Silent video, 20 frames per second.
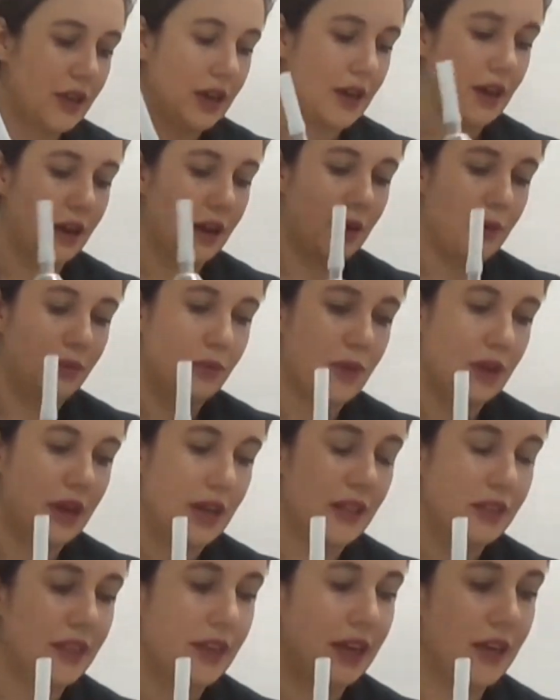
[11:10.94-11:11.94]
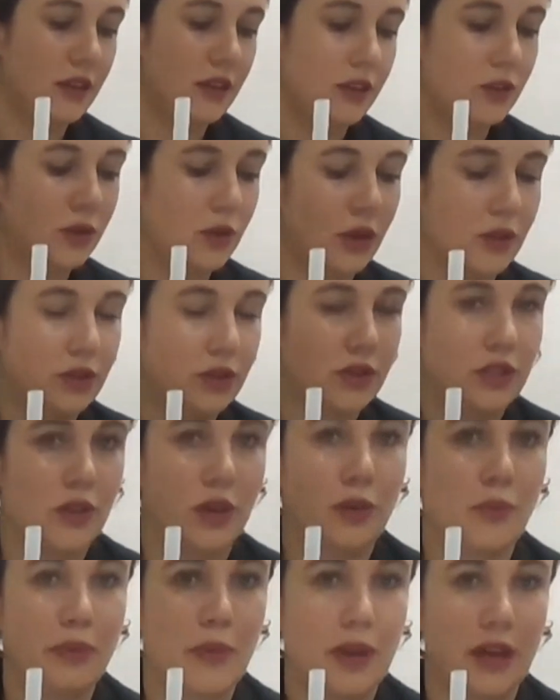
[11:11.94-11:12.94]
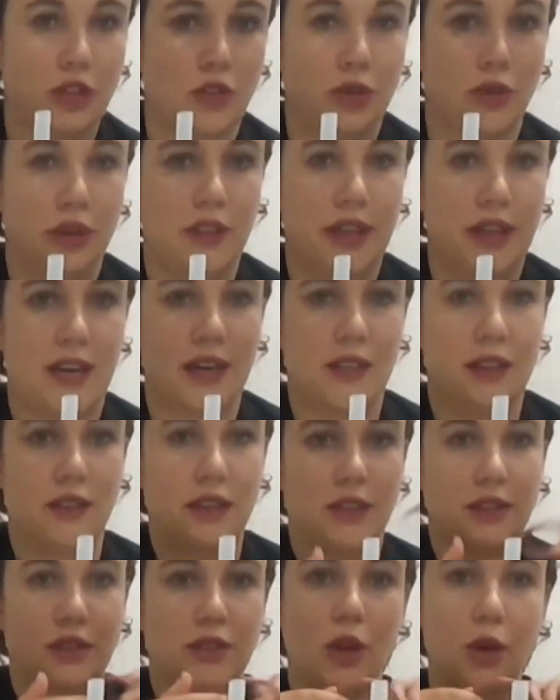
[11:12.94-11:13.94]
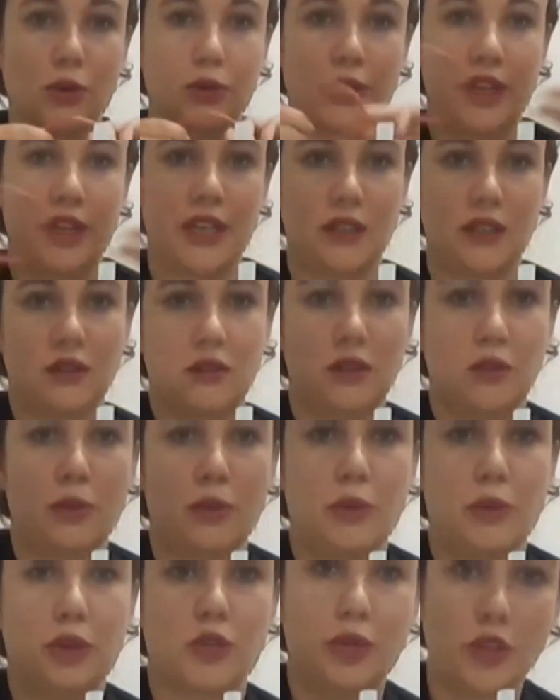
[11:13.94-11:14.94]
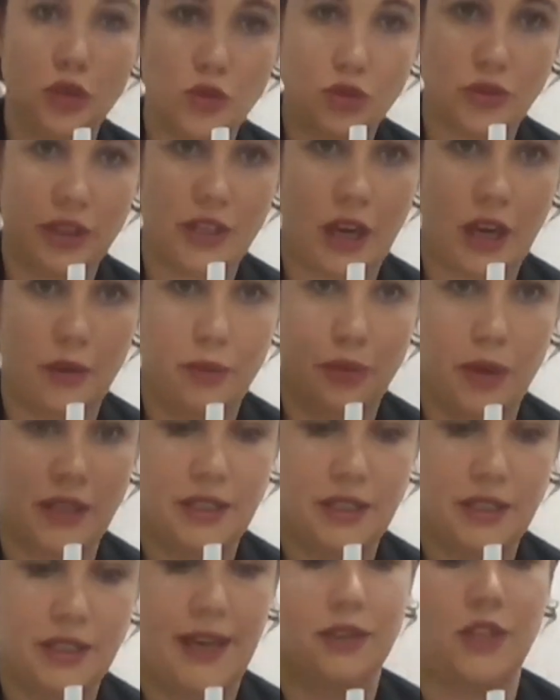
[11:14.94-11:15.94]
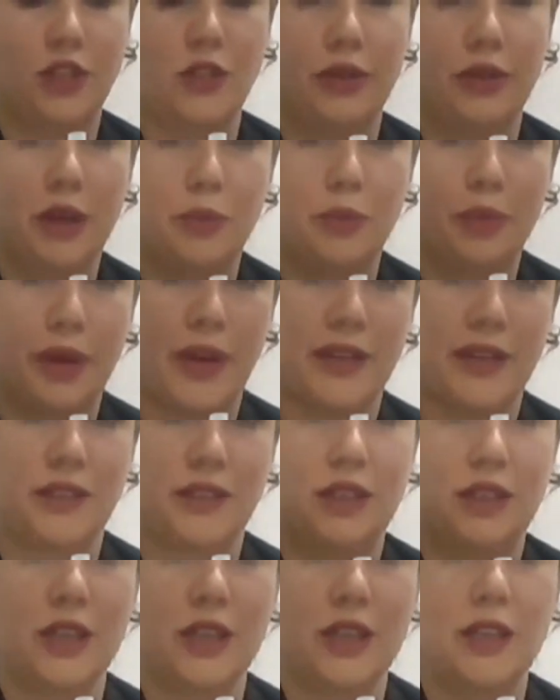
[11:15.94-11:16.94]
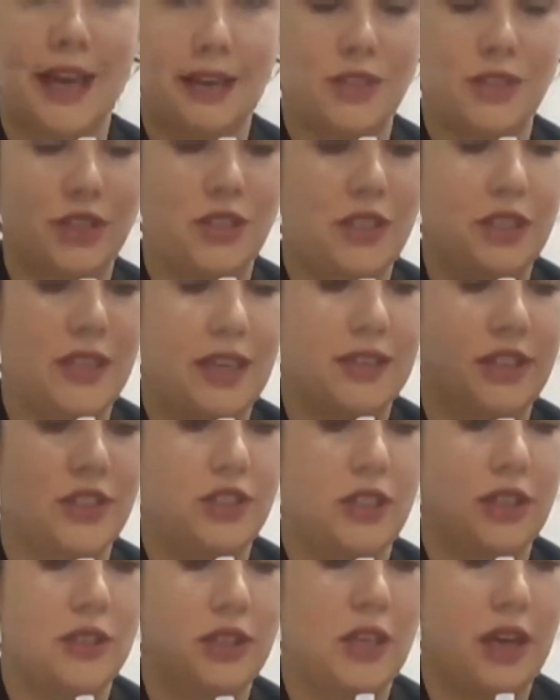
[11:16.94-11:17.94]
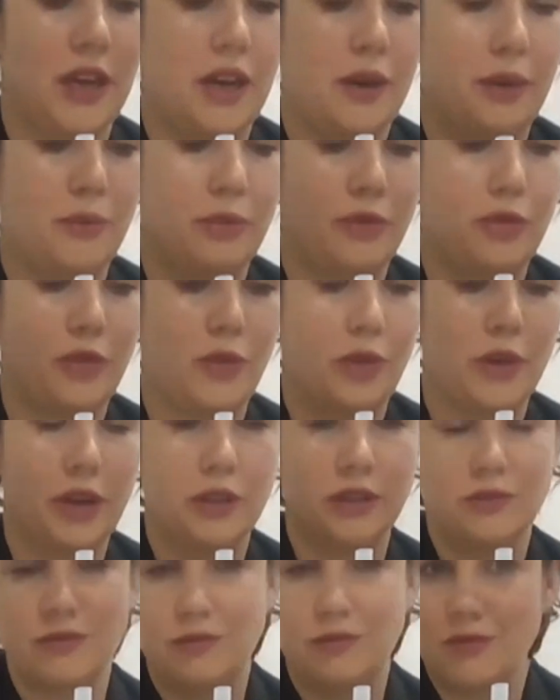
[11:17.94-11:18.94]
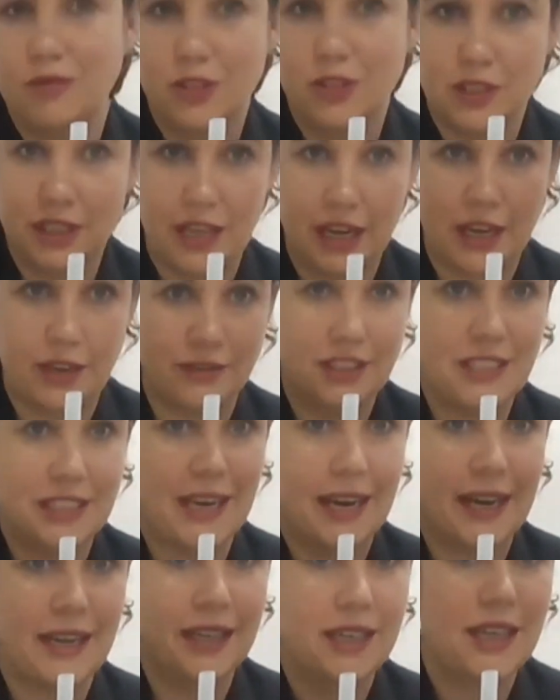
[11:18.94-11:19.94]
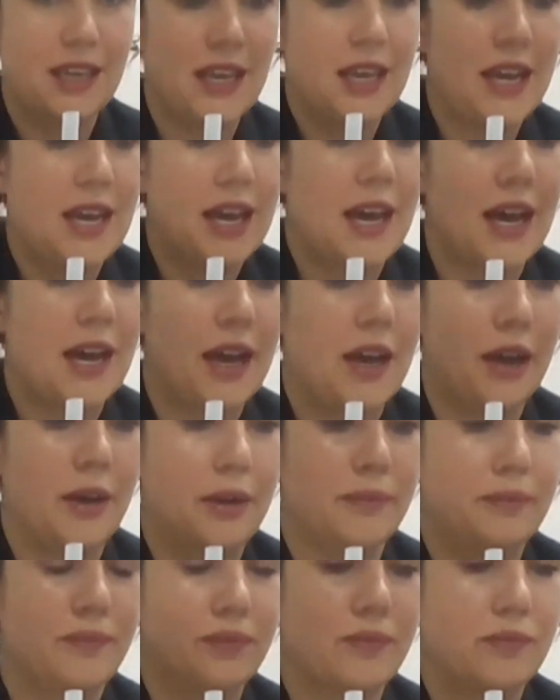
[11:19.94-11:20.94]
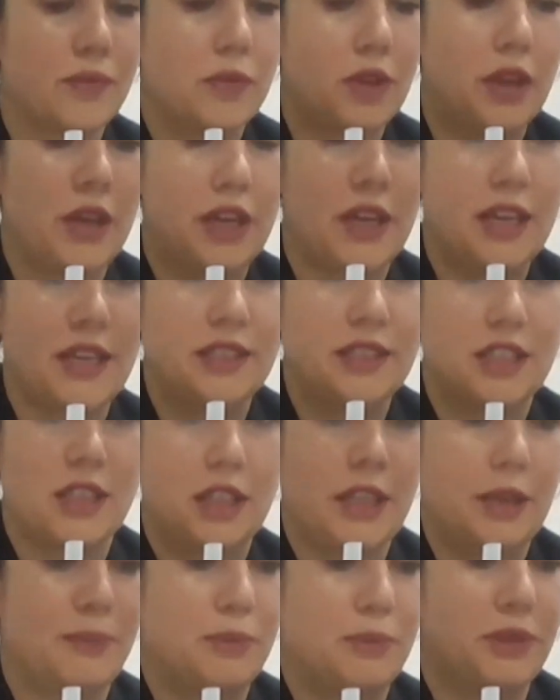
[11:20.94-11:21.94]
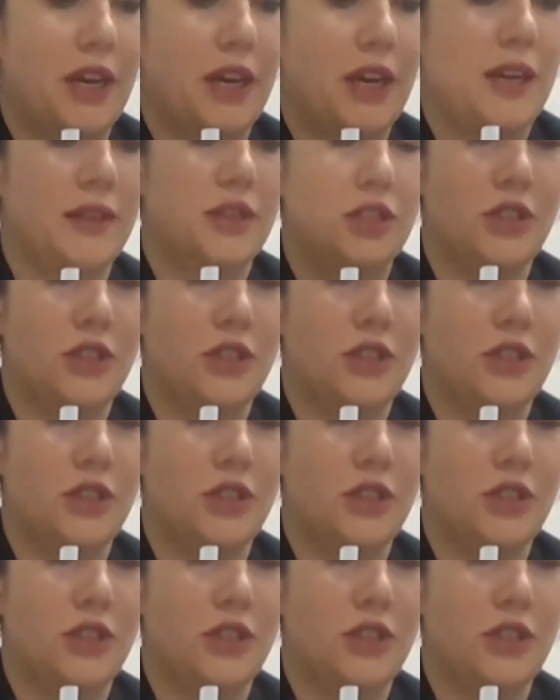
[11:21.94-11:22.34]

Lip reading: And then you'd also make sure that this O-ring, which would usually come attached to it, but I detached it for the sake of today, is clipped on.